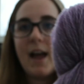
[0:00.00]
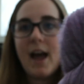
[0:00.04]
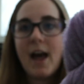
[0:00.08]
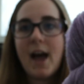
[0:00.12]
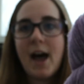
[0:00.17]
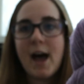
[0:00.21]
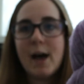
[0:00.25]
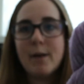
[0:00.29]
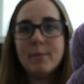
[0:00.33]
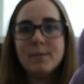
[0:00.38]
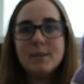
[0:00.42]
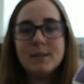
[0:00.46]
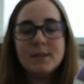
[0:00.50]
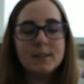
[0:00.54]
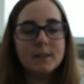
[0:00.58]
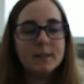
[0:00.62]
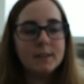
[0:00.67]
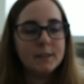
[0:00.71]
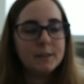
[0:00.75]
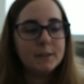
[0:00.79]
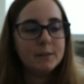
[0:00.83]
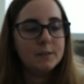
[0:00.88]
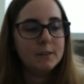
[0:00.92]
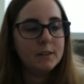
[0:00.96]

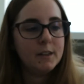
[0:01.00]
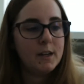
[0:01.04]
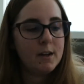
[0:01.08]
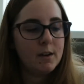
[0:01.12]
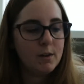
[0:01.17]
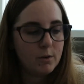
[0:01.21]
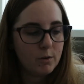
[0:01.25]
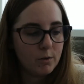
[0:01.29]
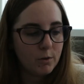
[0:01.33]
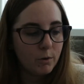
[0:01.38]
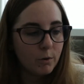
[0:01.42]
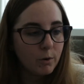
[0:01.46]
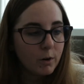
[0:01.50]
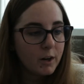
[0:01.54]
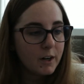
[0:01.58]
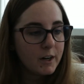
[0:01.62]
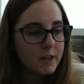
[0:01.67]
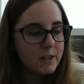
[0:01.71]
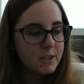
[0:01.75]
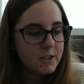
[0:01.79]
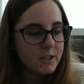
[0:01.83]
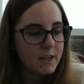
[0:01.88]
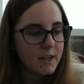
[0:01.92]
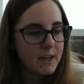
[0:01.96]
absolutely
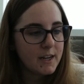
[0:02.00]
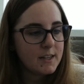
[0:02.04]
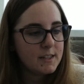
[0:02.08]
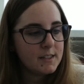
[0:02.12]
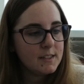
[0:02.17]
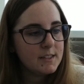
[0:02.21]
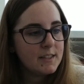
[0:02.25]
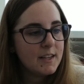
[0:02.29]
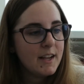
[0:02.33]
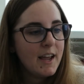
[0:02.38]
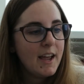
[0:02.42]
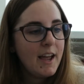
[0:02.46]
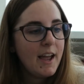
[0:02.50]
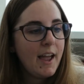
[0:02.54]
gorgeous